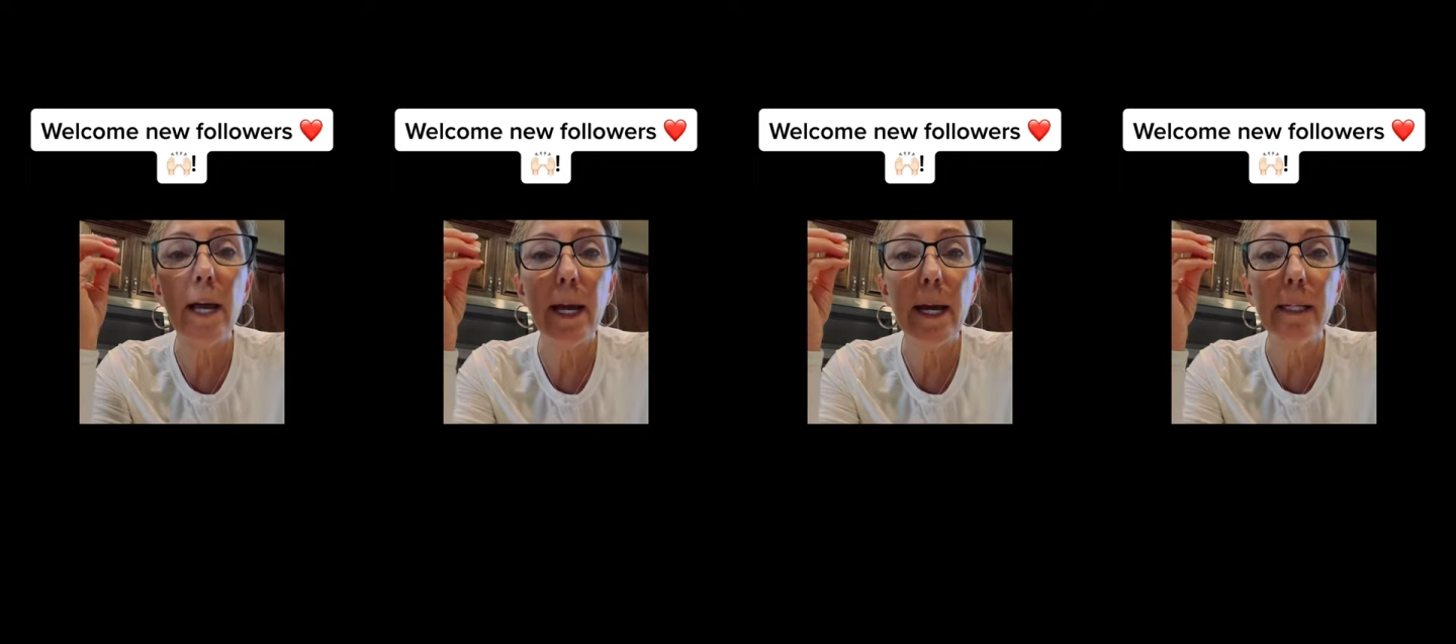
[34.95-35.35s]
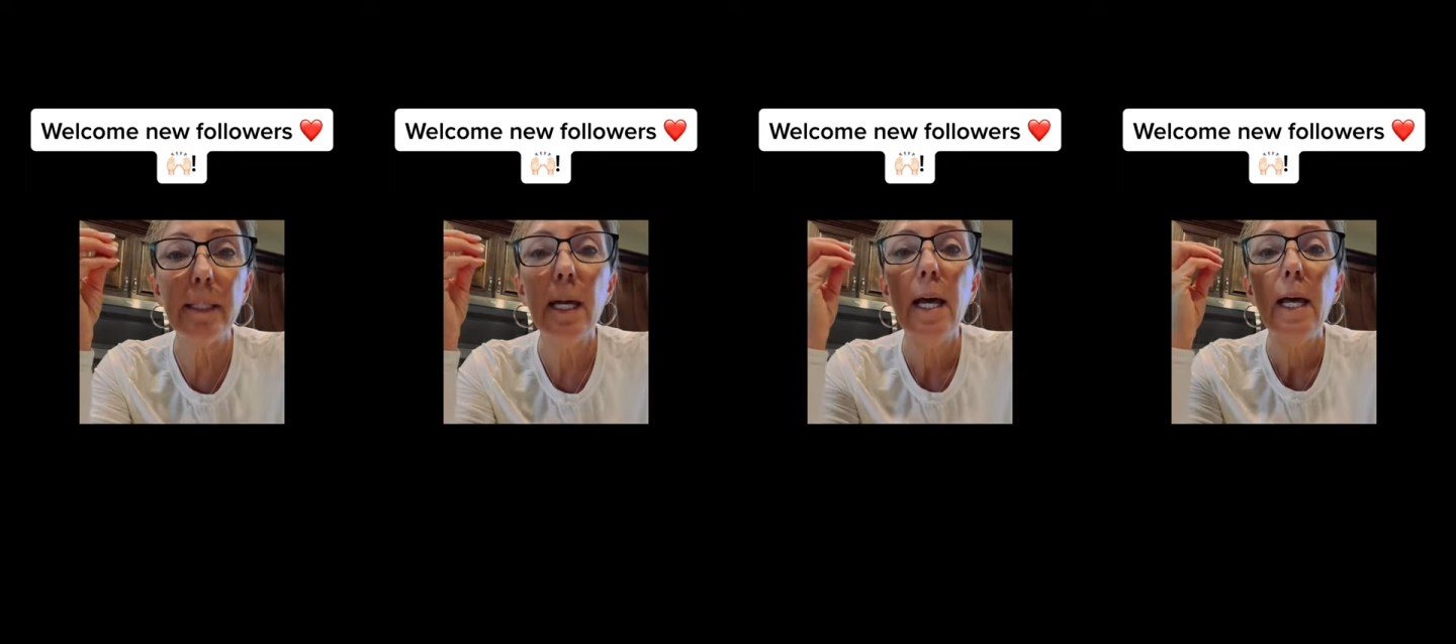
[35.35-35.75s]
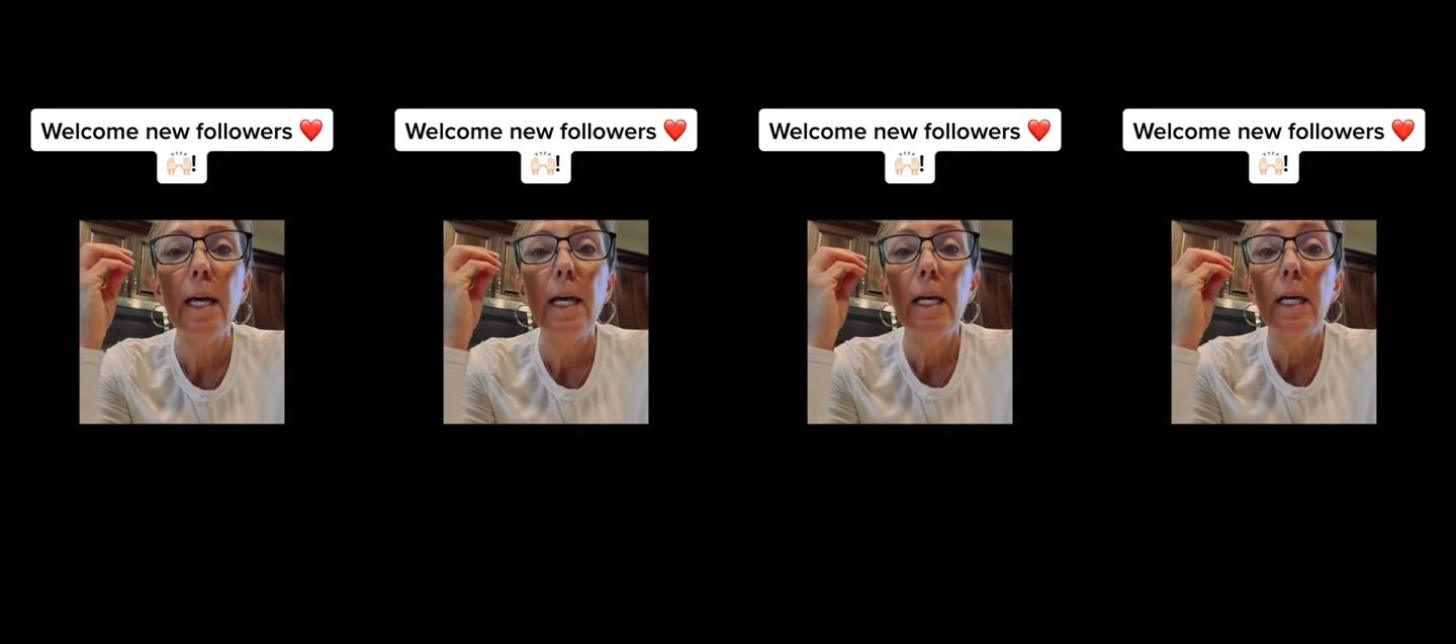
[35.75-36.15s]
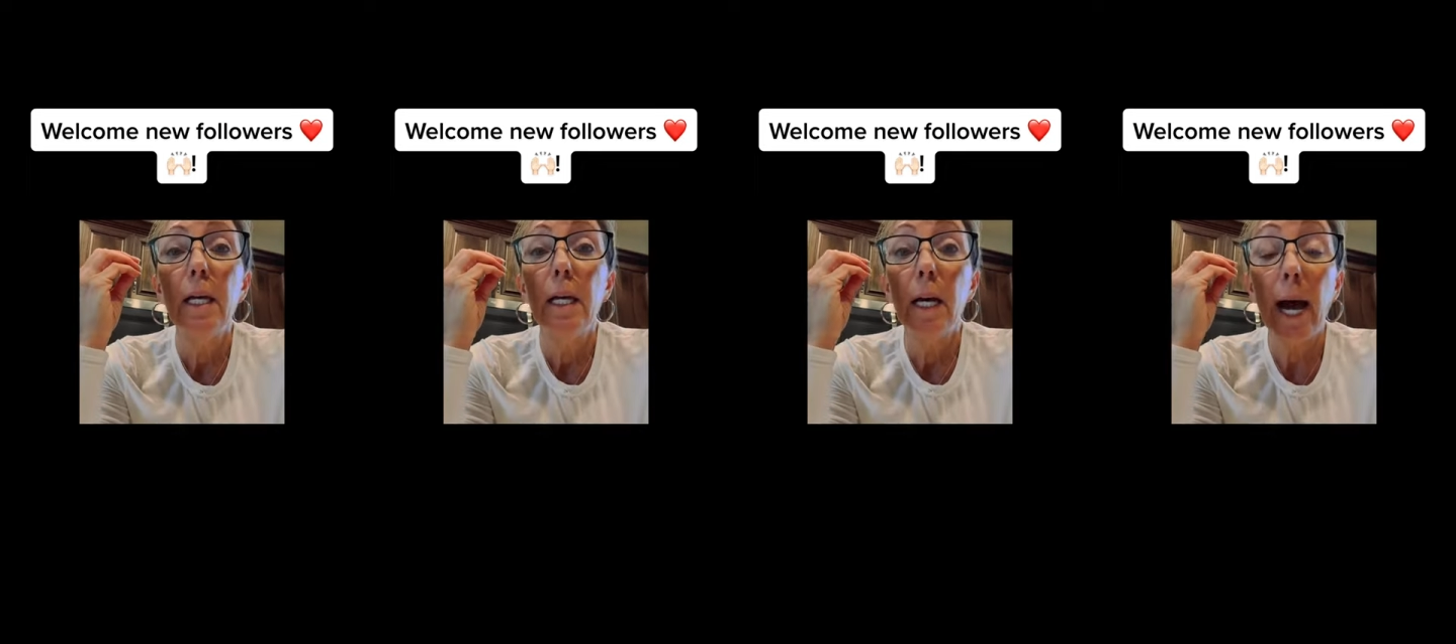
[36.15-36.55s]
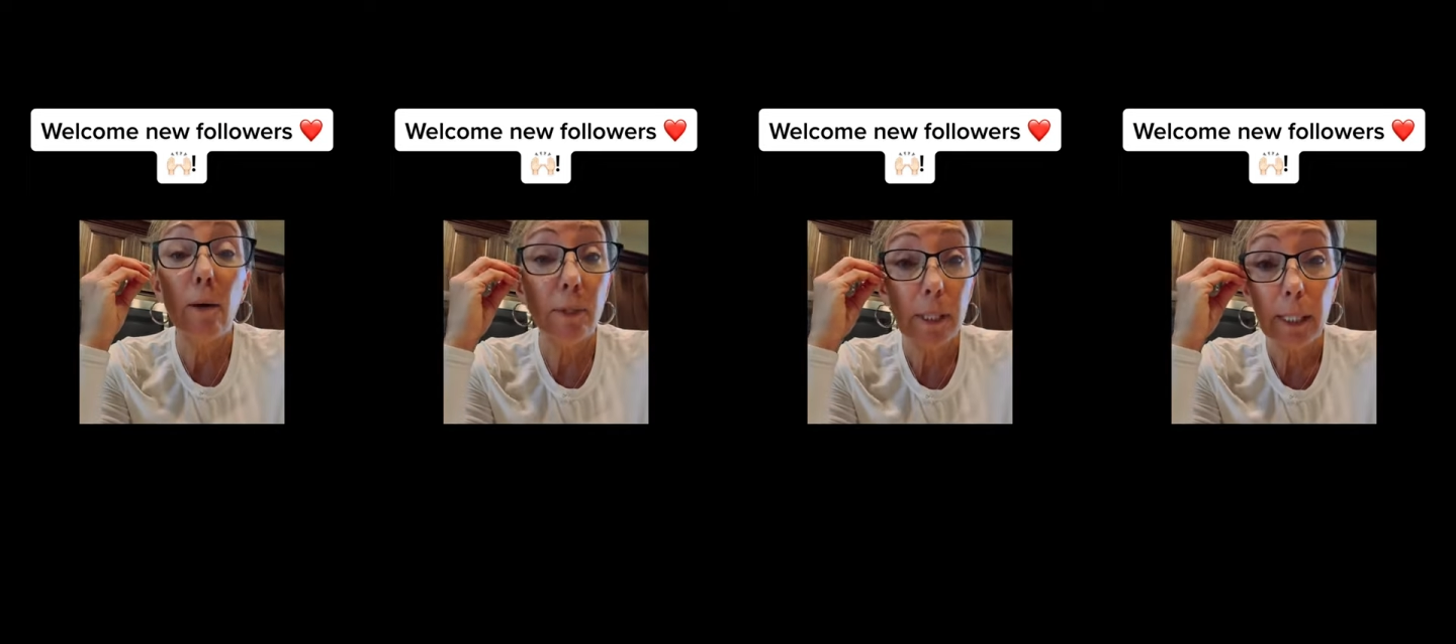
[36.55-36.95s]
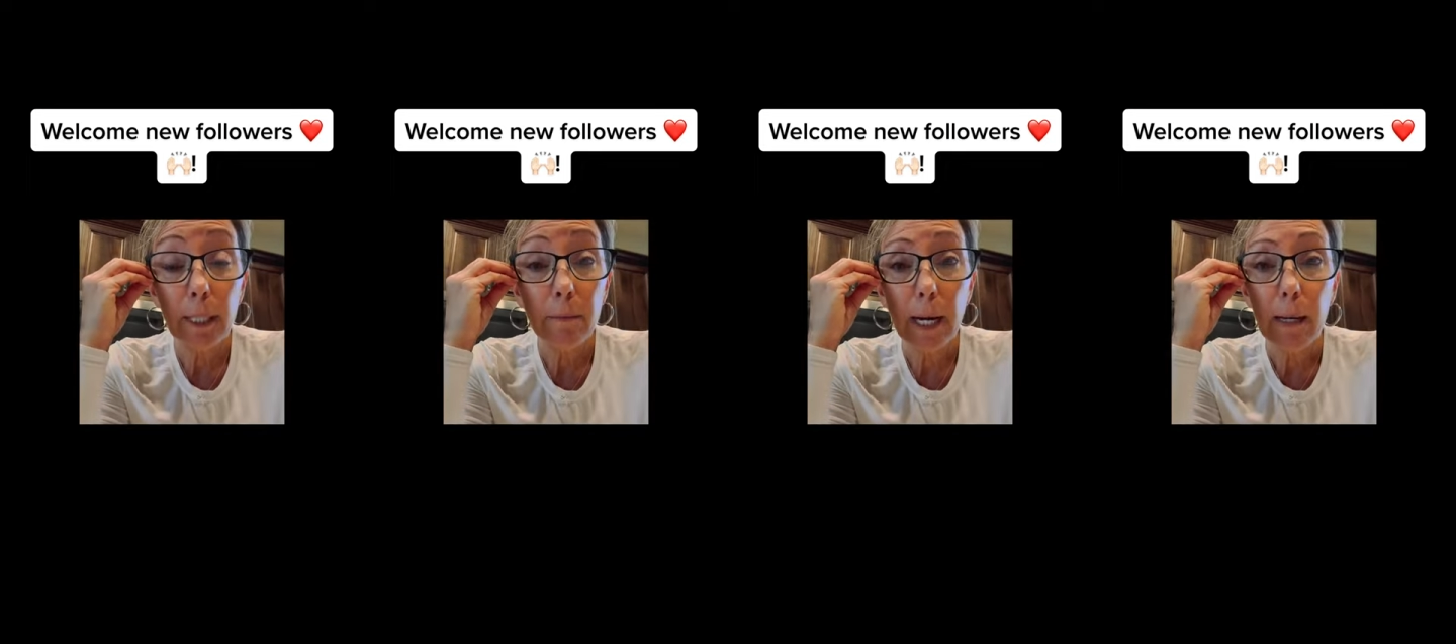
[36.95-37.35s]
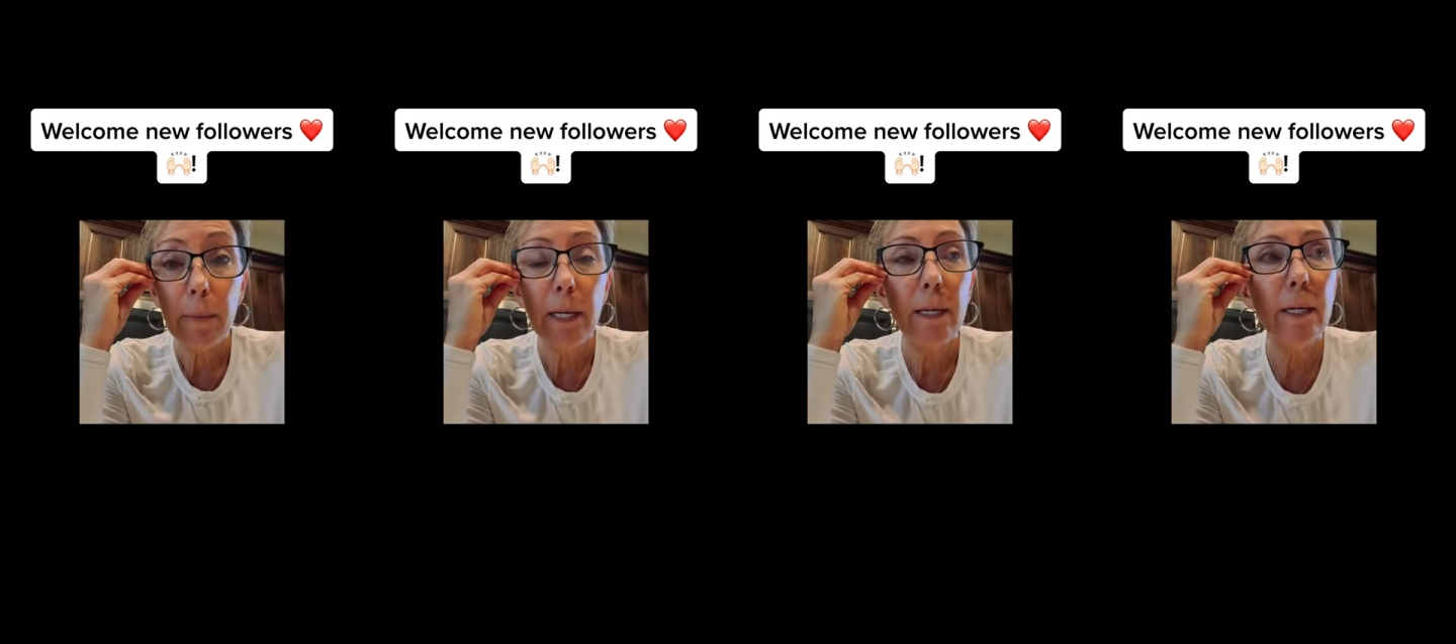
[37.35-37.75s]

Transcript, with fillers: And I was a teen mom,